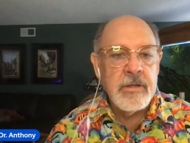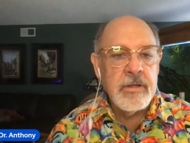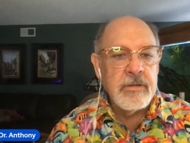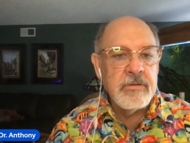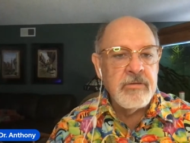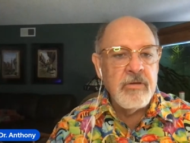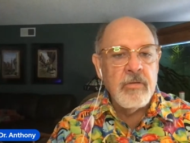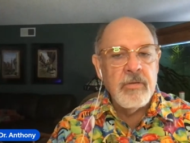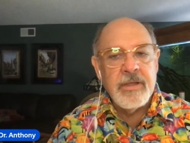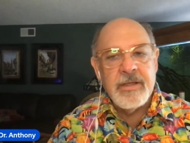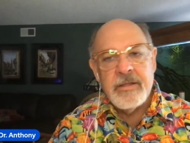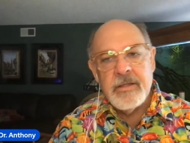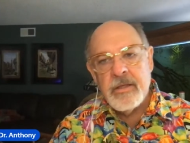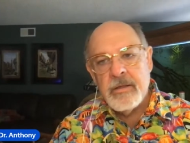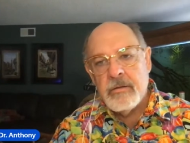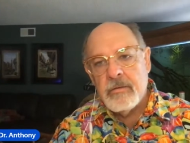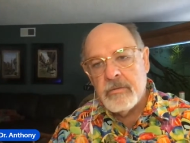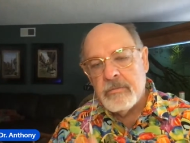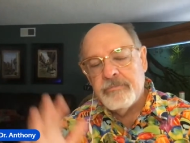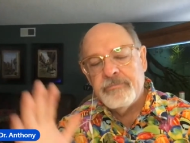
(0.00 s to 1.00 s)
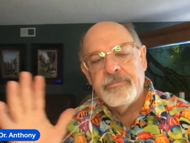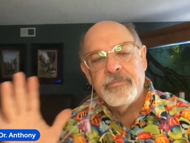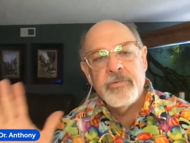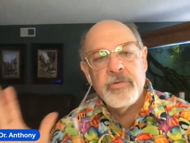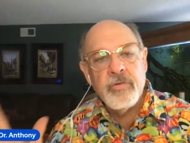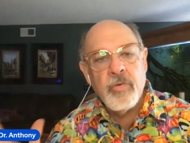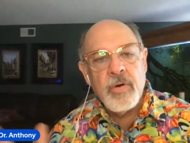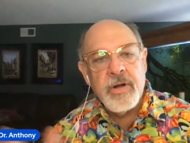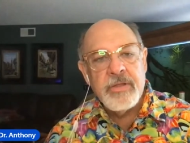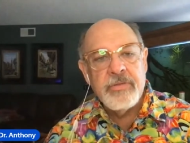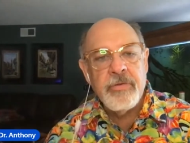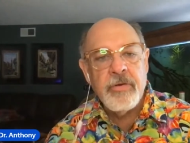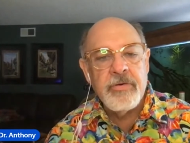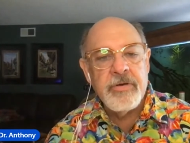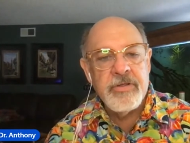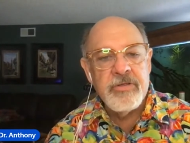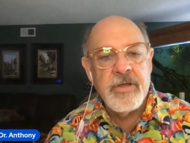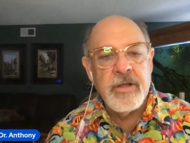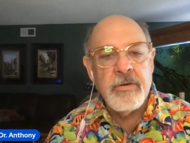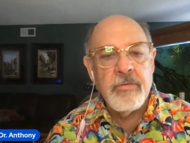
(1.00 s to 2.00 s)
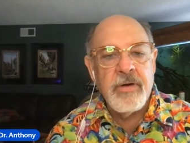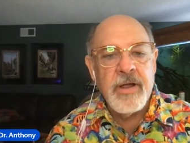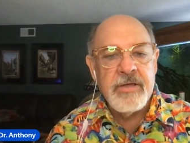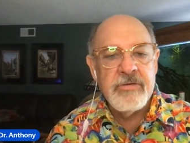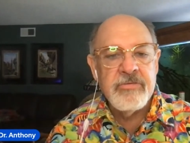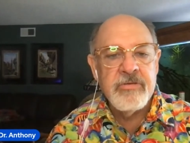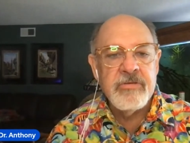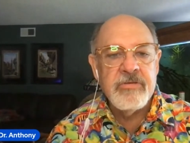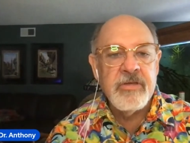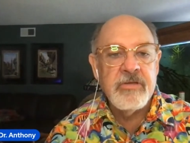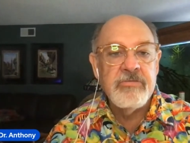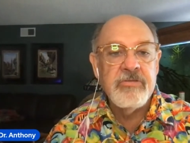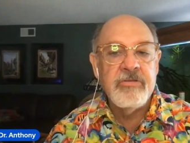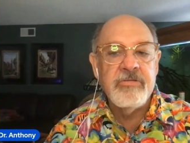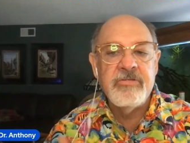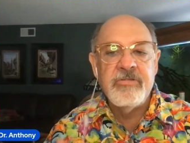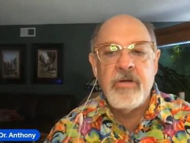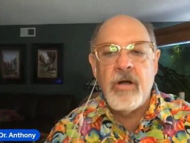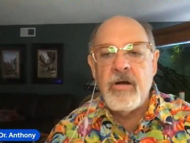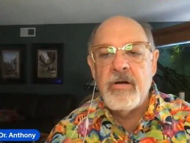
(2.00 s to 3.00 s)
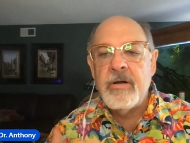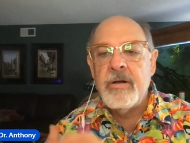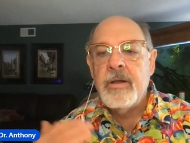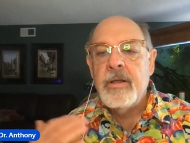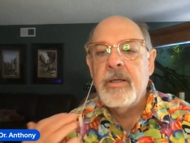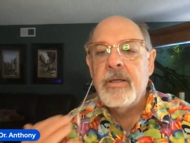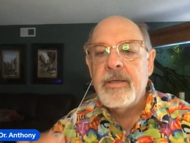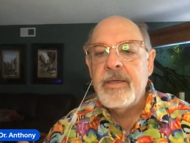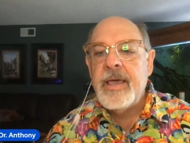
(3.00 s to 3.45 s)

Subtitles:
and it's only until 20-30 generations that you start